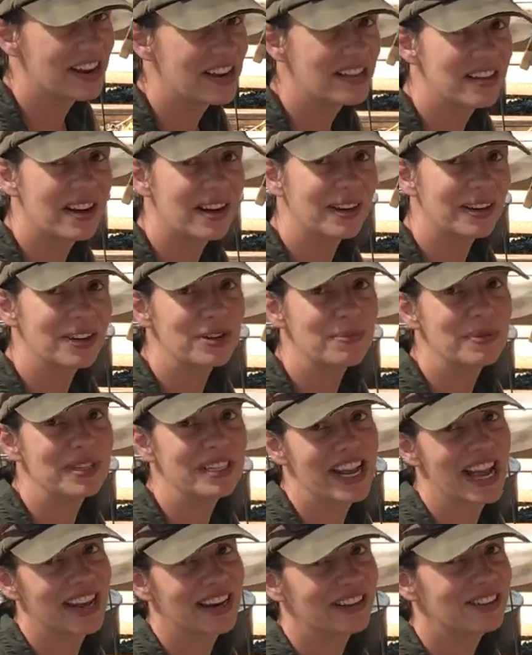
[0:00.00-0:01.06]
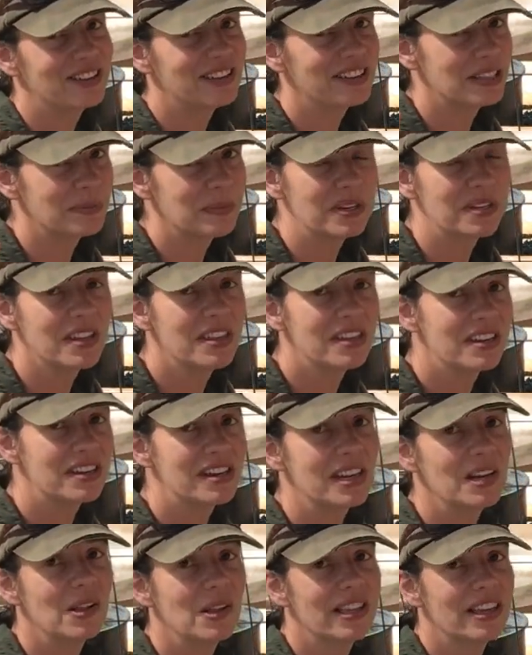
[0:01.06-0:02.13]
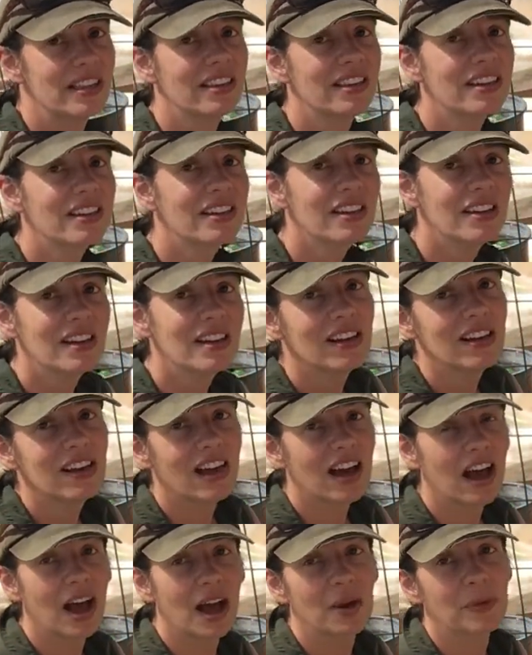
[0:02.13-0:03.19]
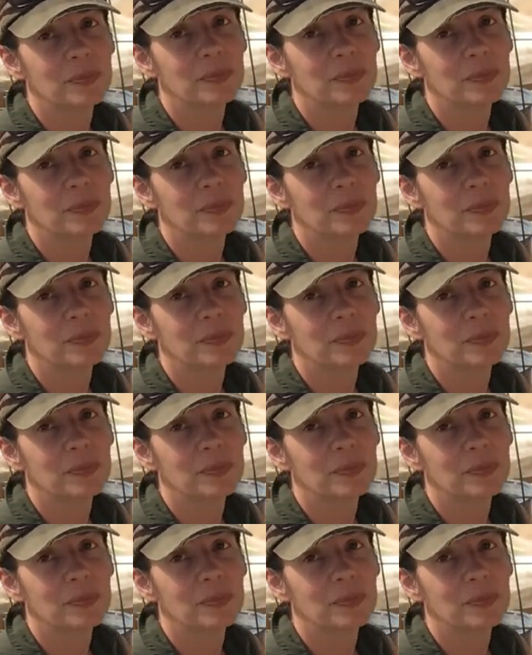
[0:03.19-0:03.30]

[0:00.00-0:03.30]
of the archaeobotanical, especially the Neolithic um,